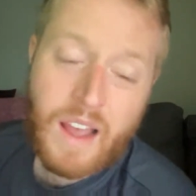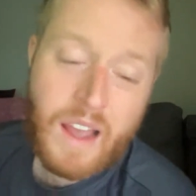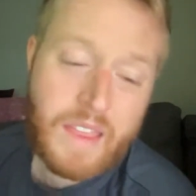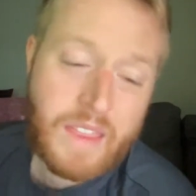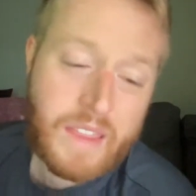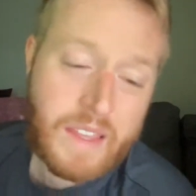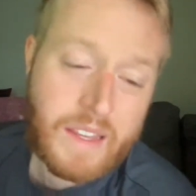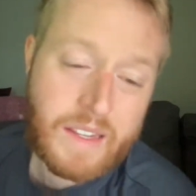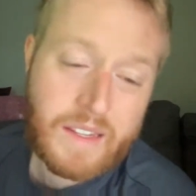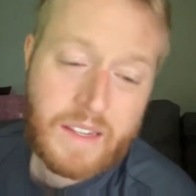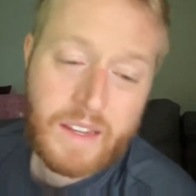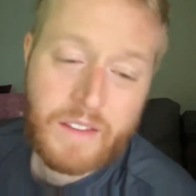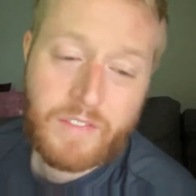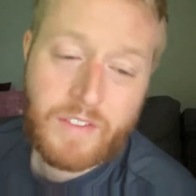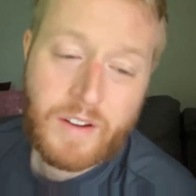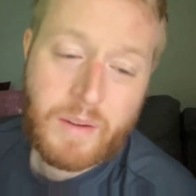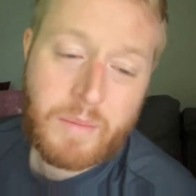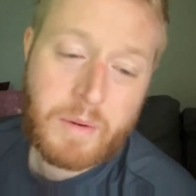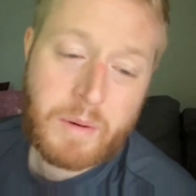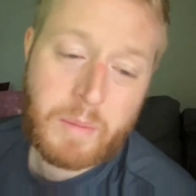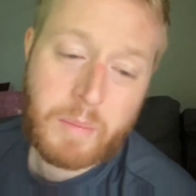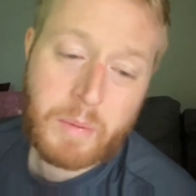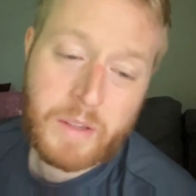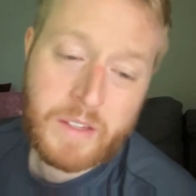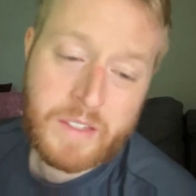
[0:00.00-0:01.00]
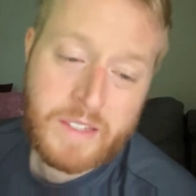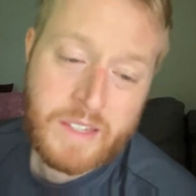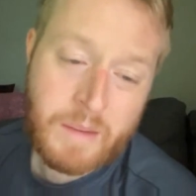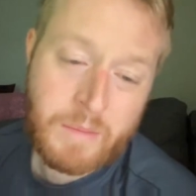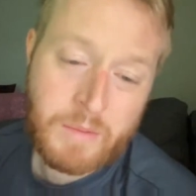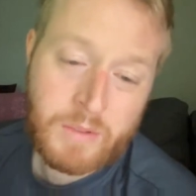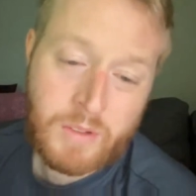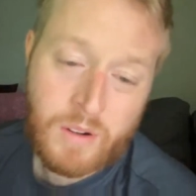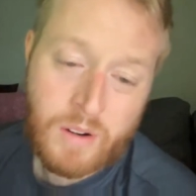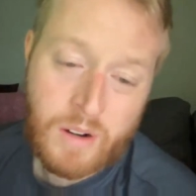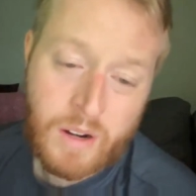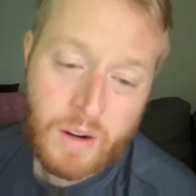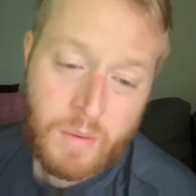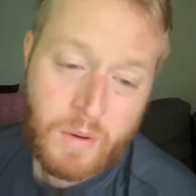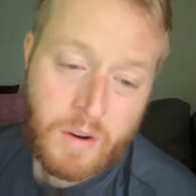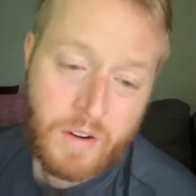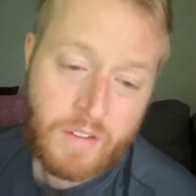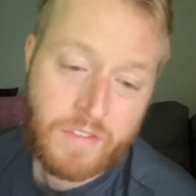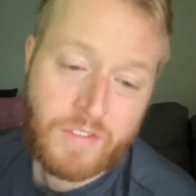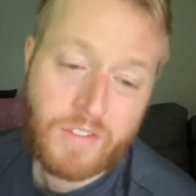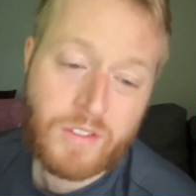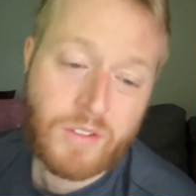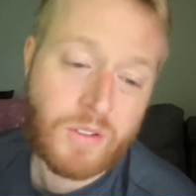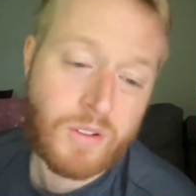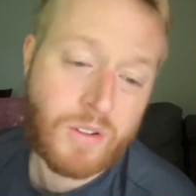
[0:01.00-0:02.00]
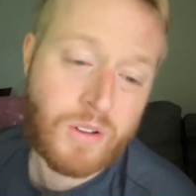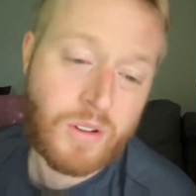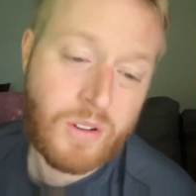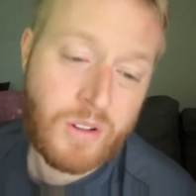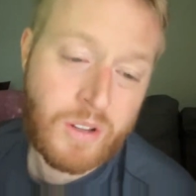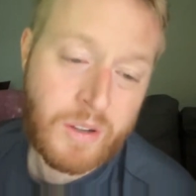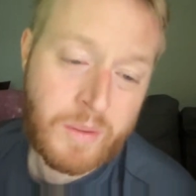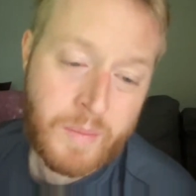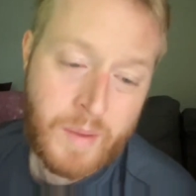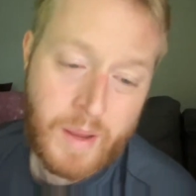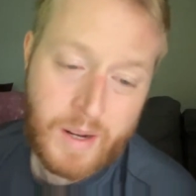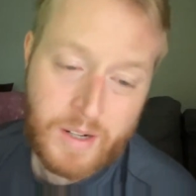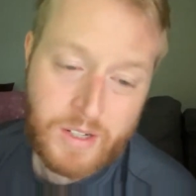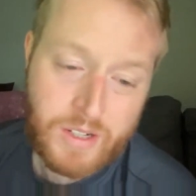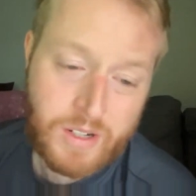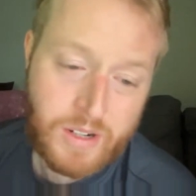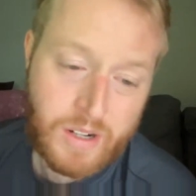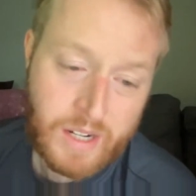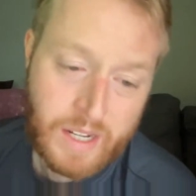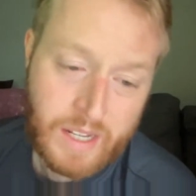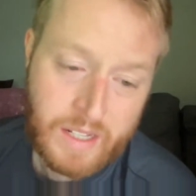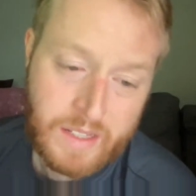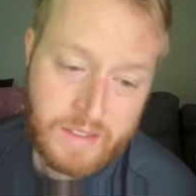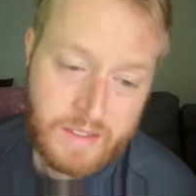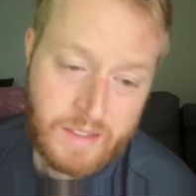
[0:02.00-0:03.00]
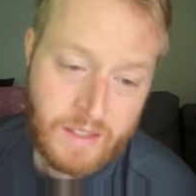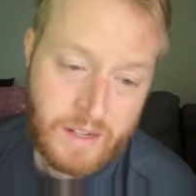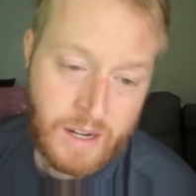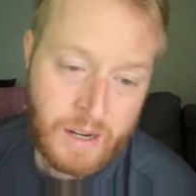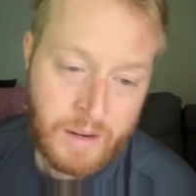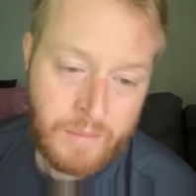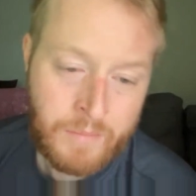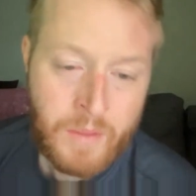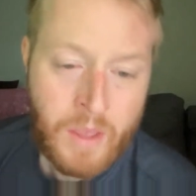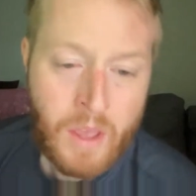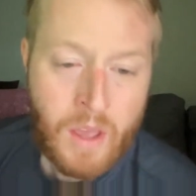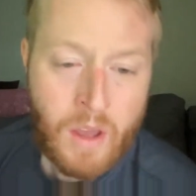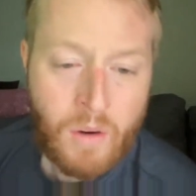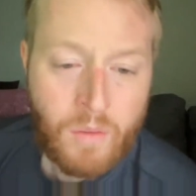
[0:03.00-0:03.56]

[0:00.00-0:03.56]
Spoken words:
I think if I'm going to play Sampdoria, I want a full goal. I'm not sure it gets there.